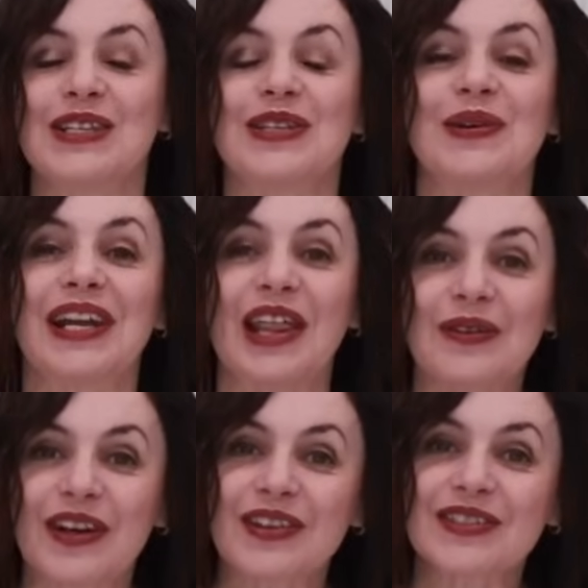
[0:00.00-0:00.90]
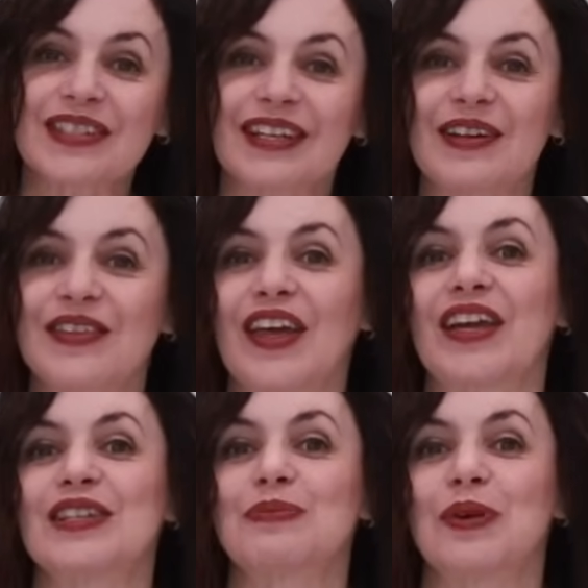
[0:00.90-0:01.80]
So another one of those little
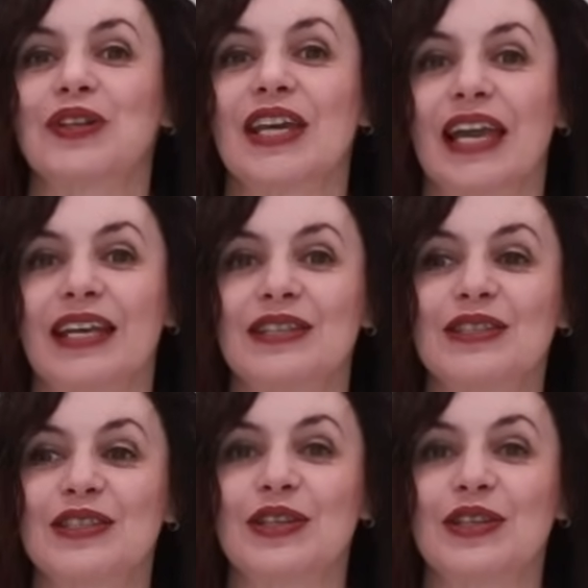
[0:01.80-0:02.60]
things pertains